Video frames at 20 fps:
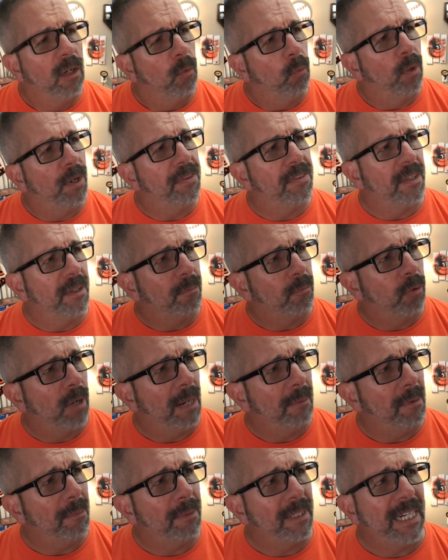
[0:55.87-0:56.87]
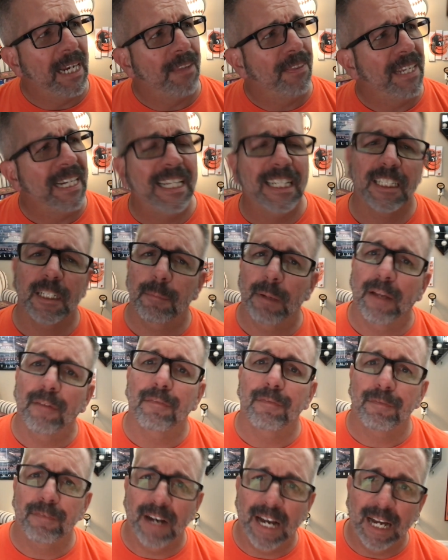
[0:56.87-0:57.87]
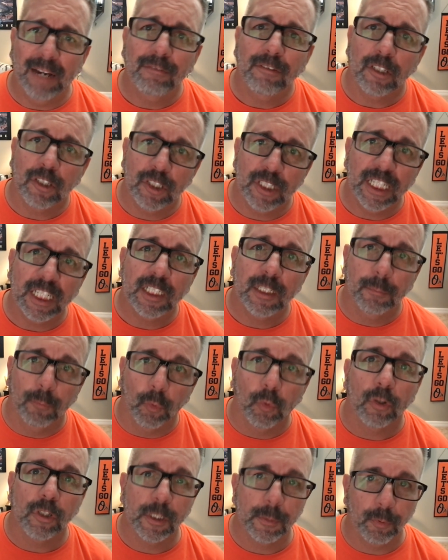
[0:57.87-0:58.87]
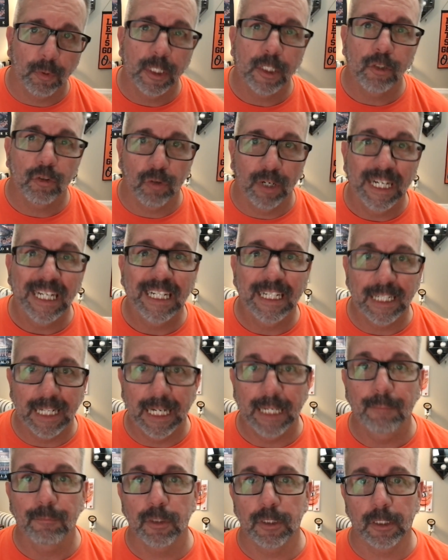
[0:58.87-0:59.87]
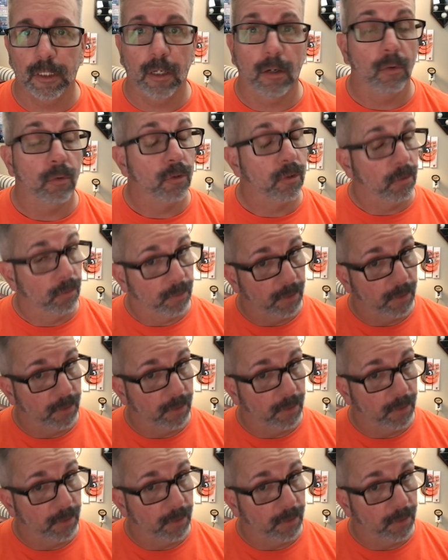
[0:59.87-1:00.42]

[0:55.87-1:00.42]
with probably, I think it's about 5 to 6 more spring training games to go. So